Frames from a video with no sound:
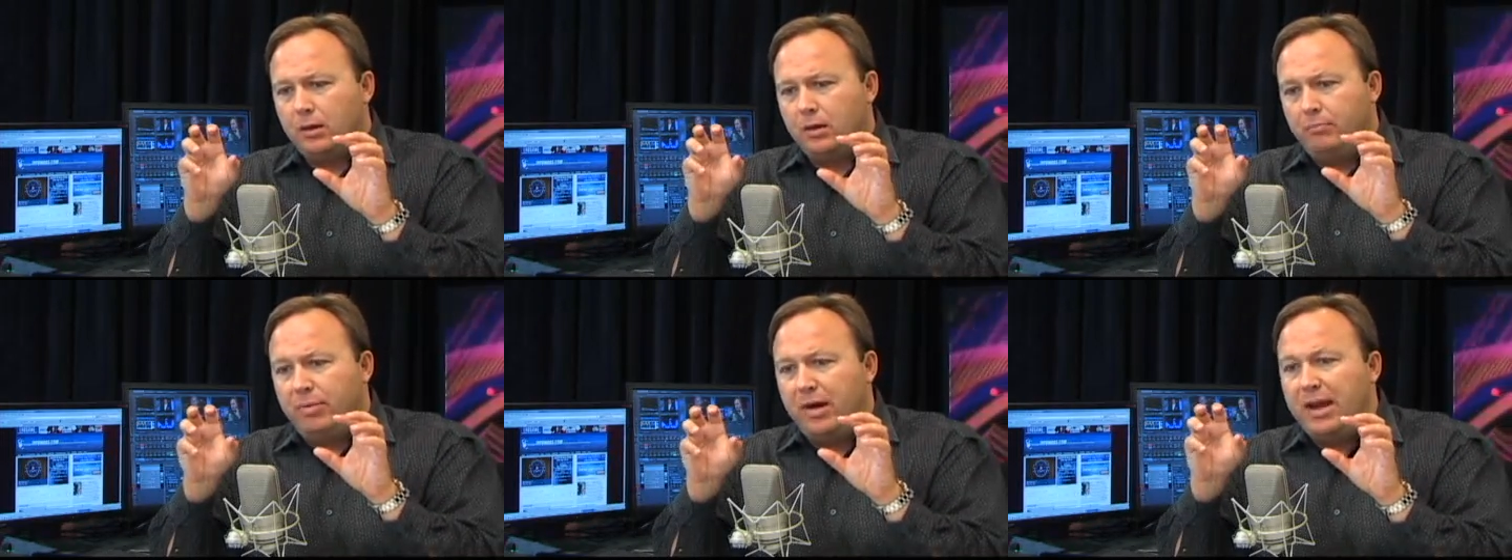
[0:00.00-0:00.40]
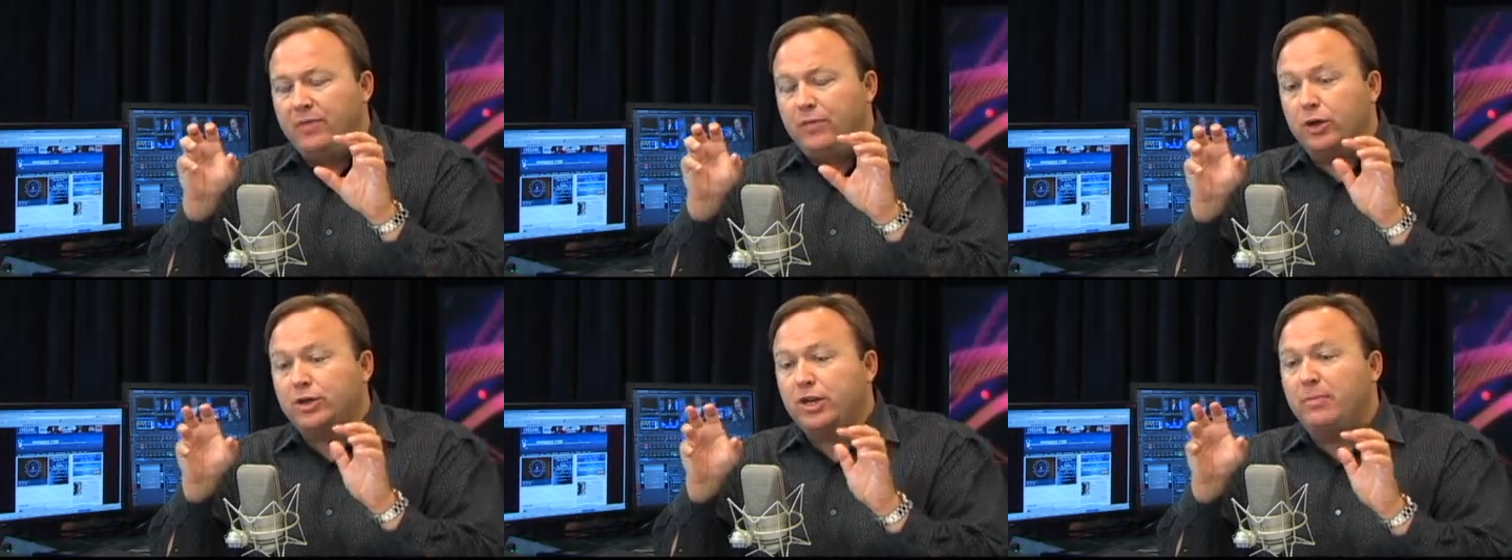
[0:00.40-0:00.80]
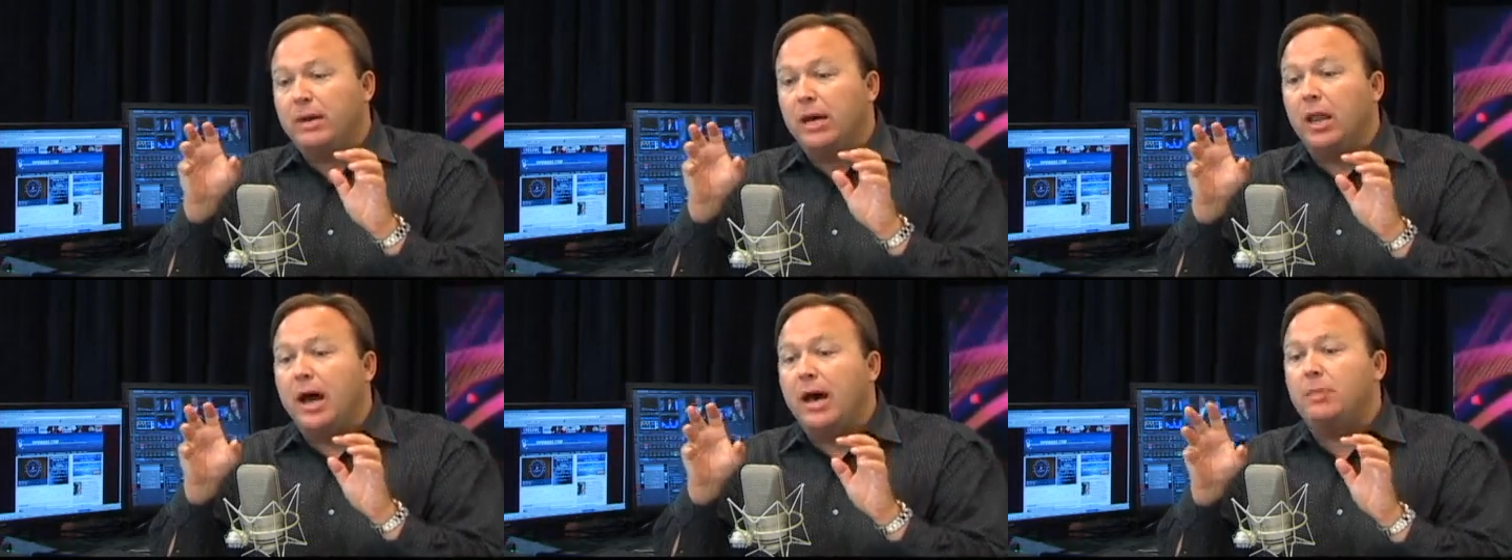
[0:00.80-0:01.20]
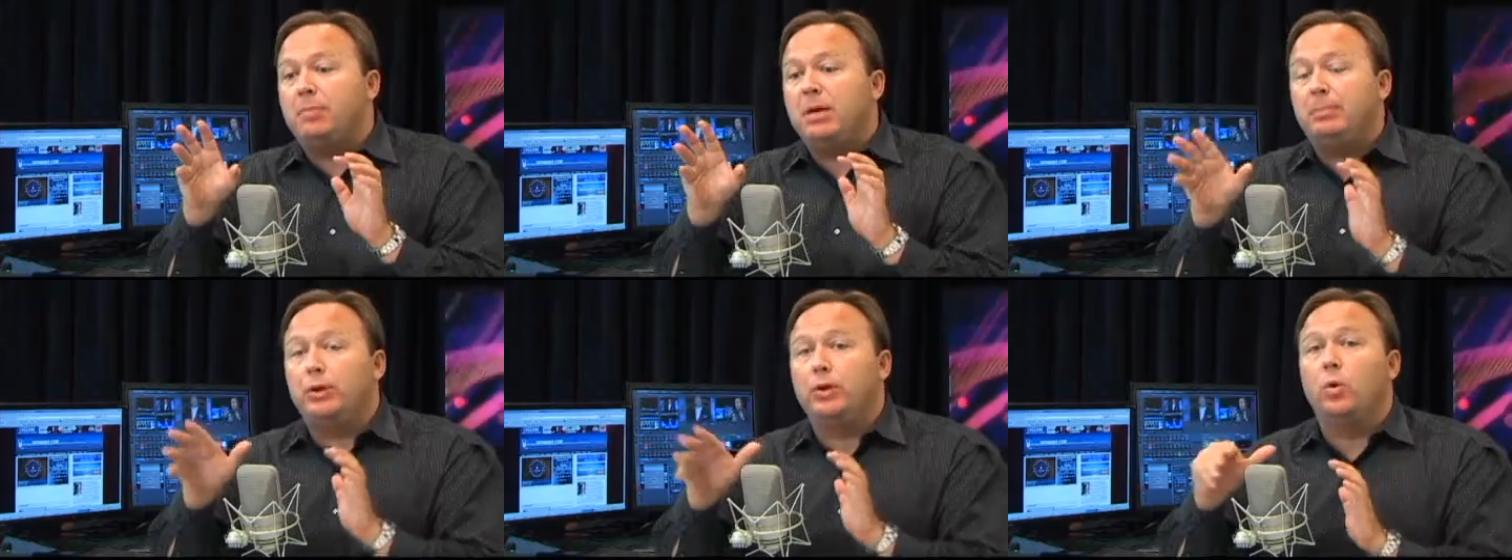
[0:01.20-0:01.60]
But there's going to be a lot of
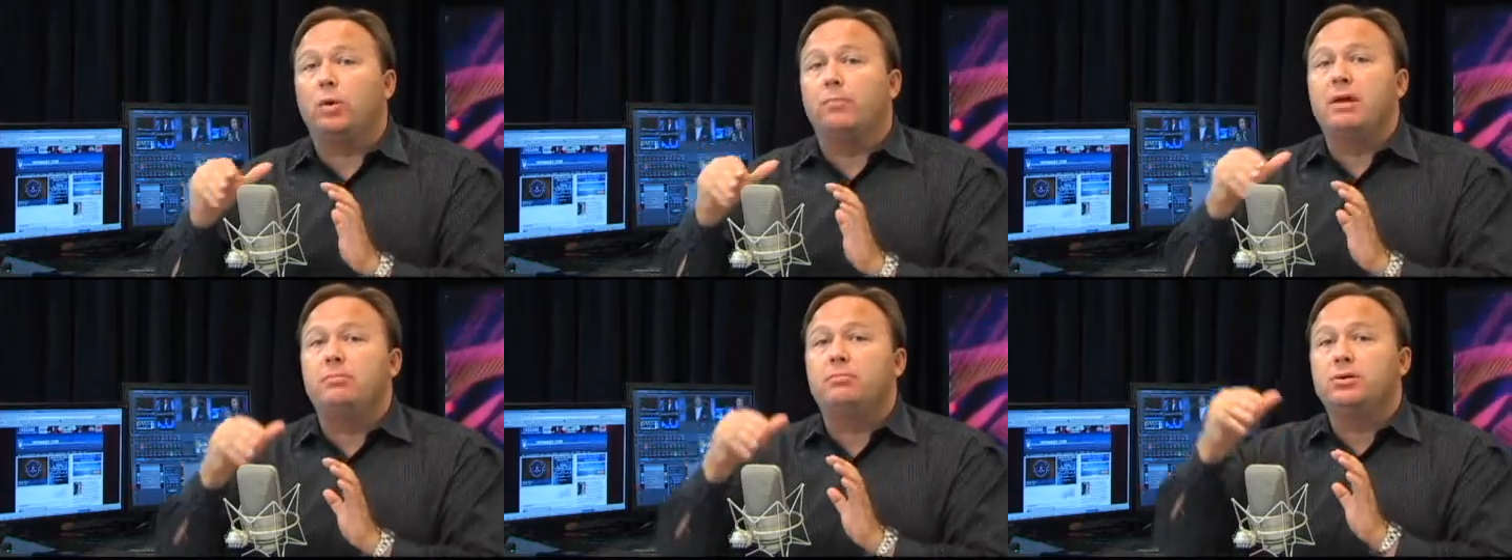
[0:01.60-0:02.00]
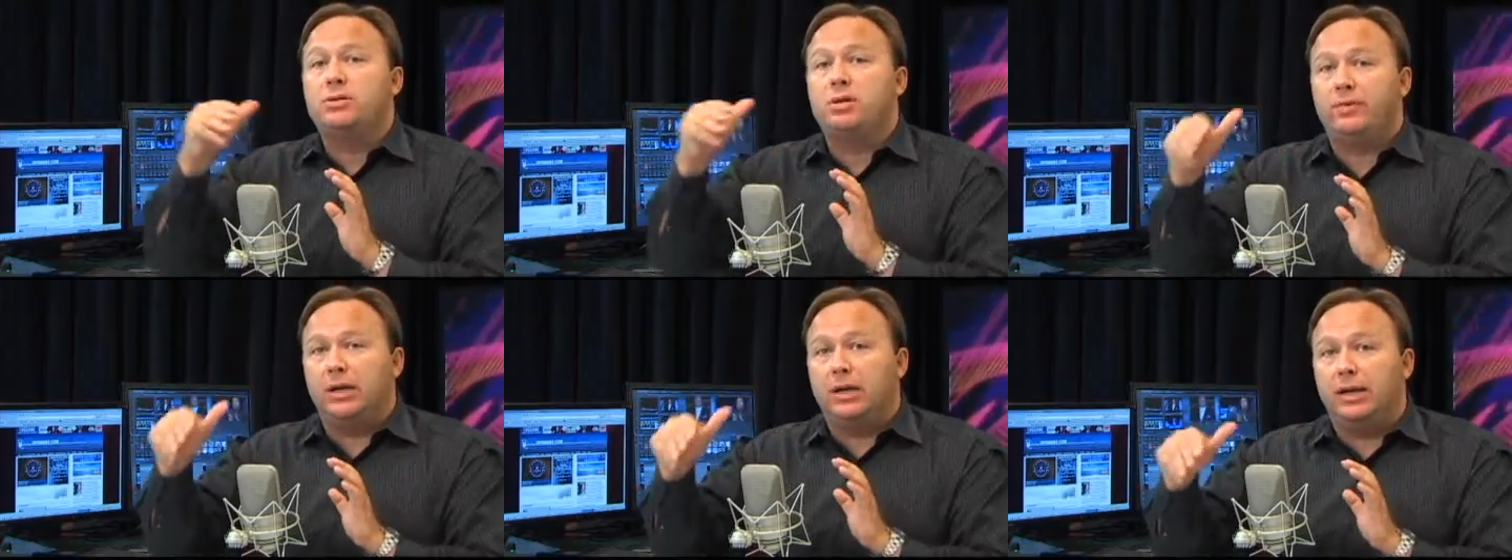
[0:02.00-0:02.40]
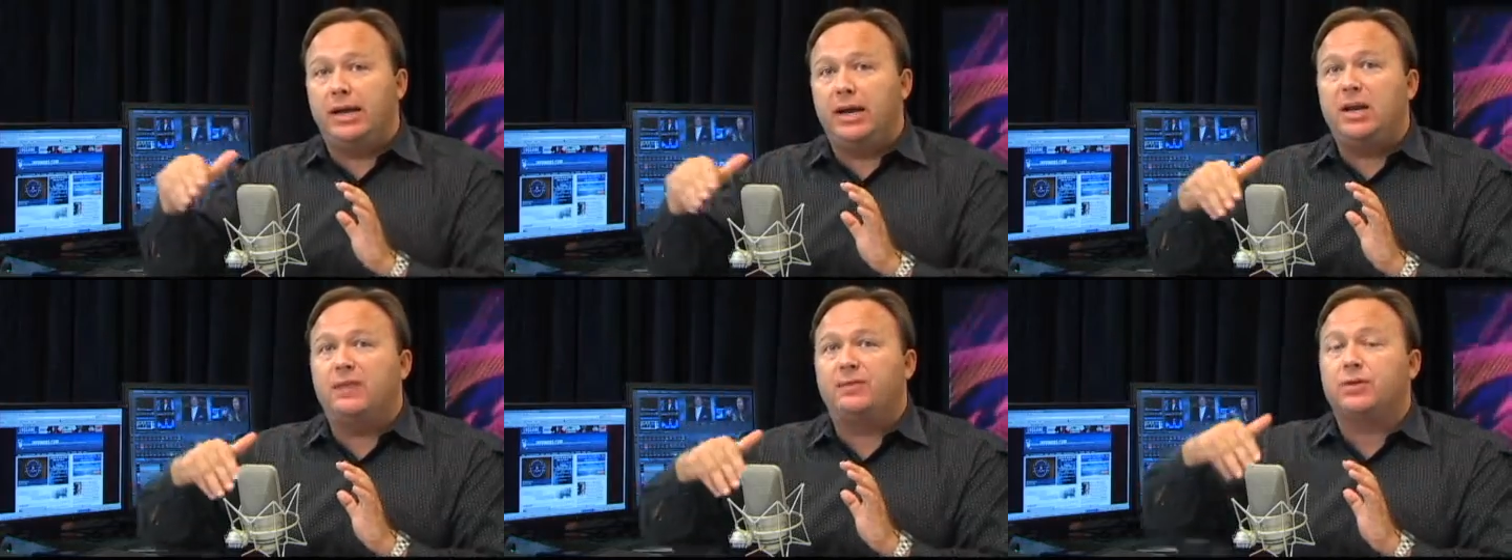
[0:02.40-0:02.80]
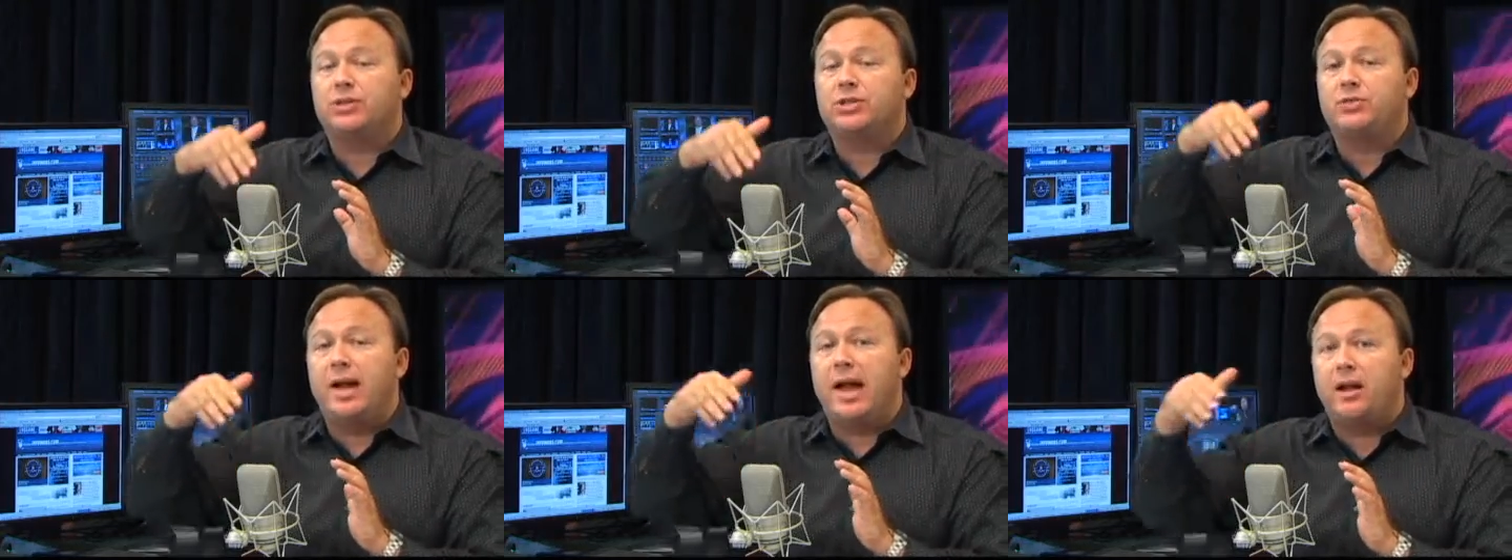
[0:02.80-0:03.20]
people who are members of the elite, different
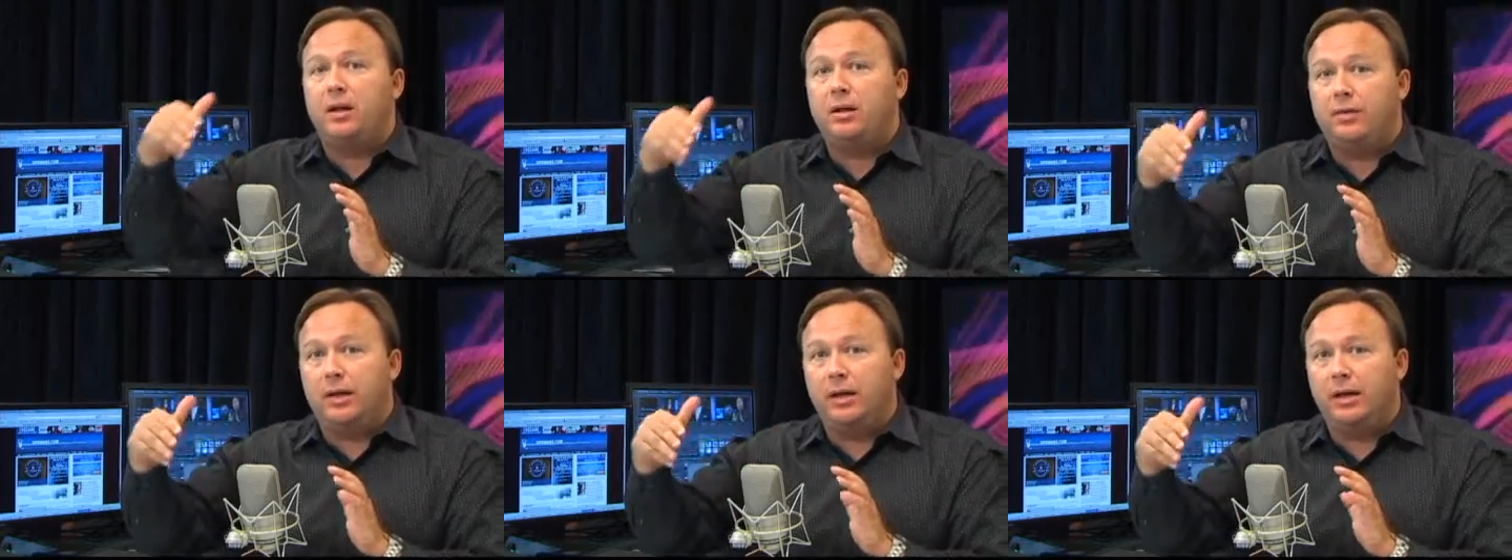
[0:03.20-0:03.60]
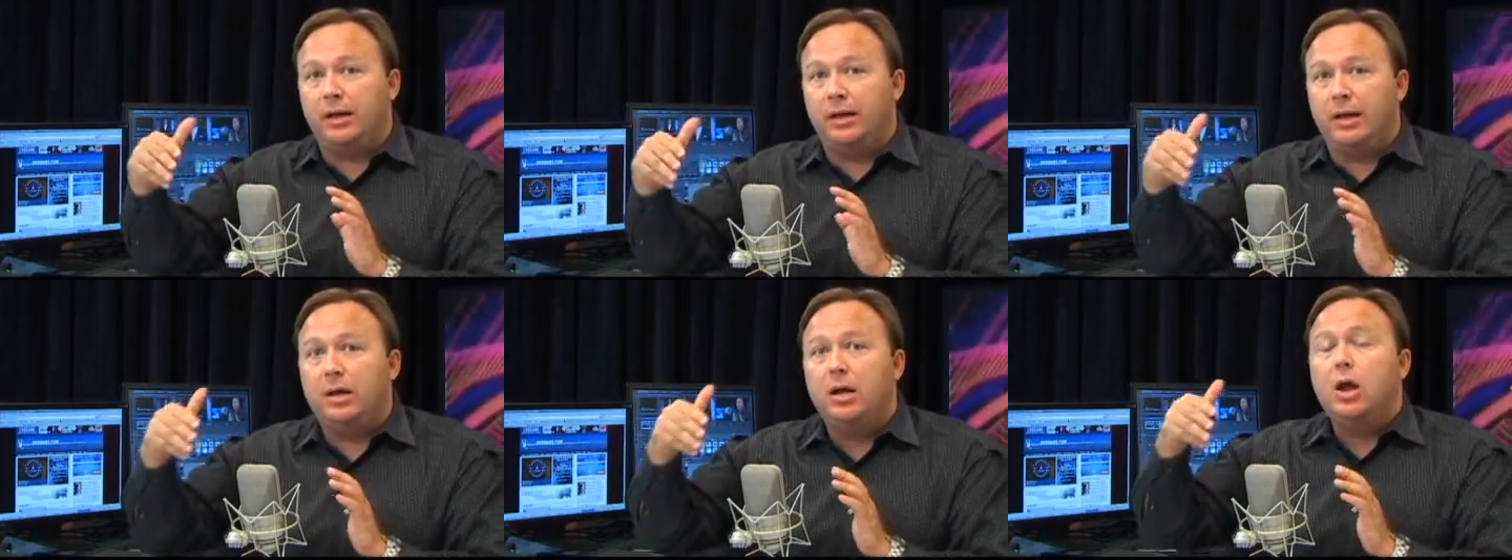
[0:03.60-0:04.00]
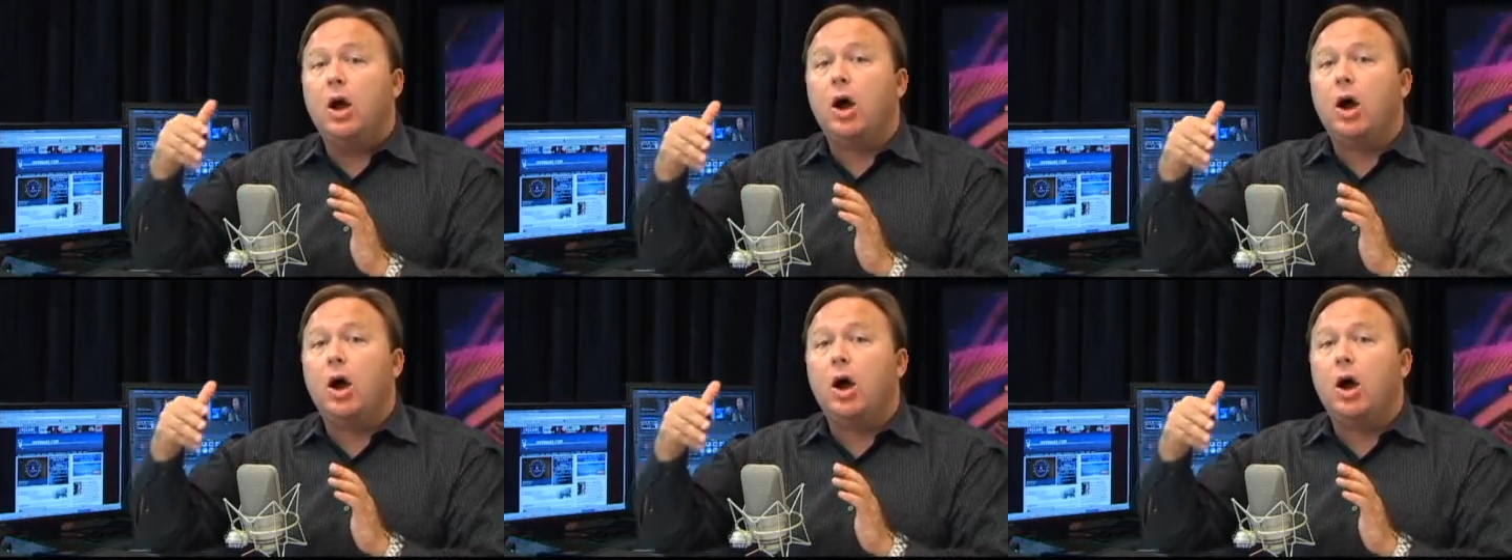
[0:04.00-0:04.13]
strata of the elite,